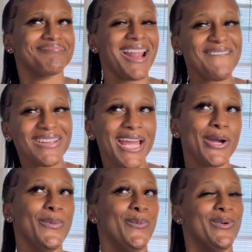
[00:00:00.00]
I
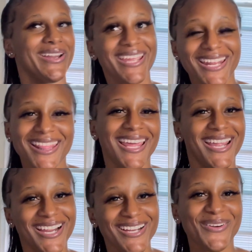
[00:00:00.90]
feel like we're getting
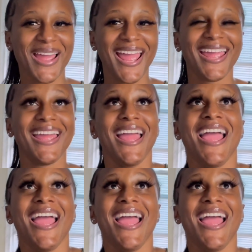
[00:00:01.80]
there, okay?